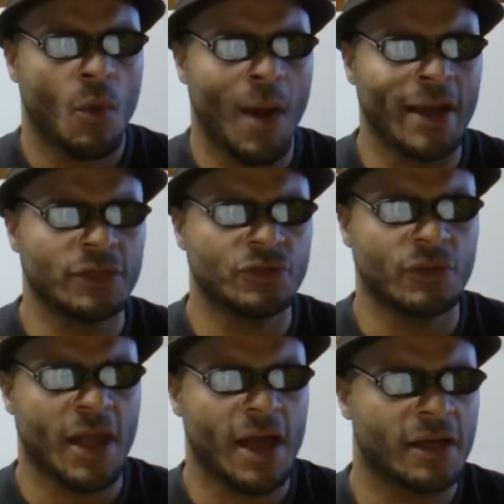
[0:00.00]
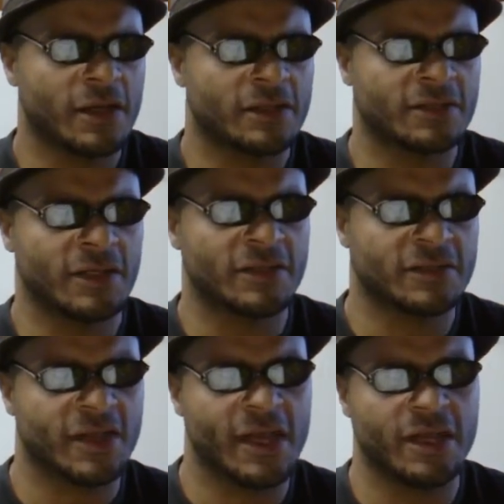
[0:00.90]
"Why did you lie to us and
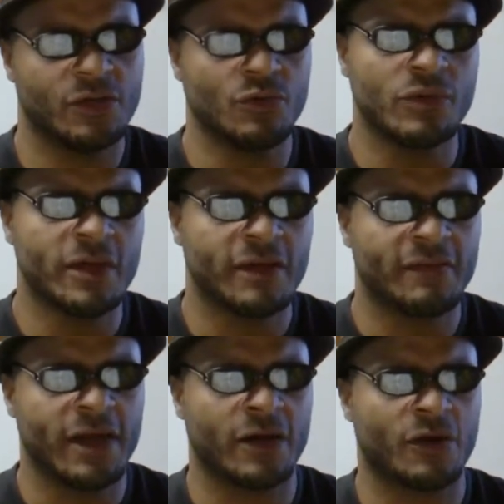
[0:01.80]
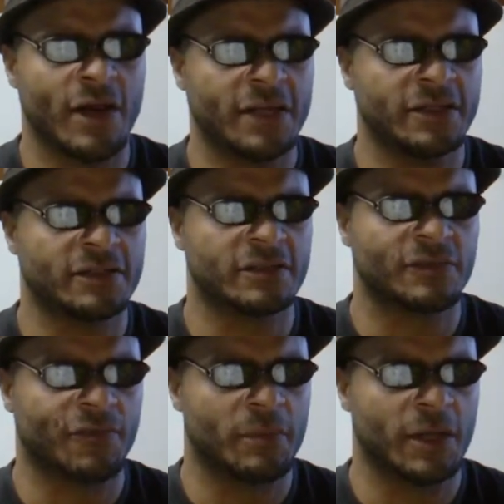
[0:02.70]
say that you lived at a great
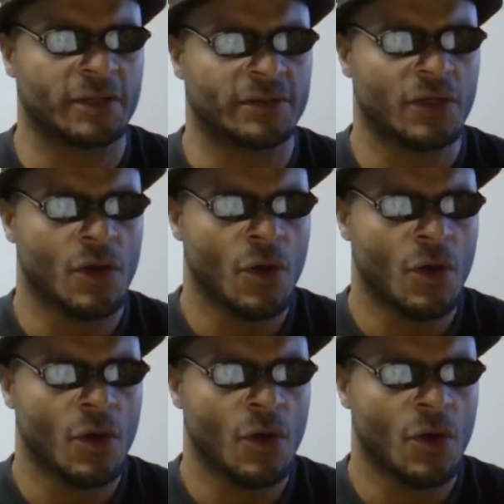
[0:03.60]
distance from us,